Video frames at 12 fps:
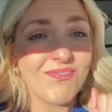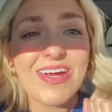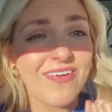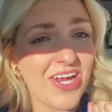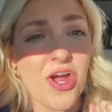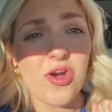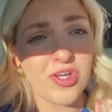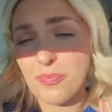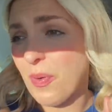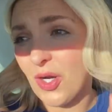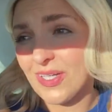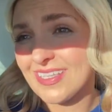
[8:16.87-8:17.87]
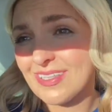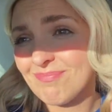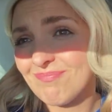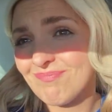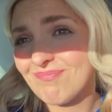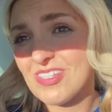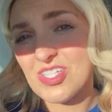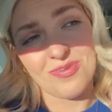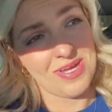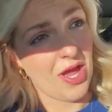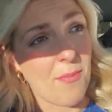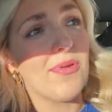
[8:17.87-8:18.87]
Very hard to park, so
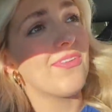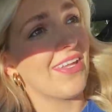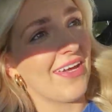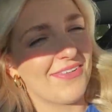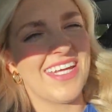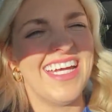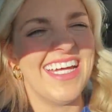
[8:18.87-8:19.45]
I almost left.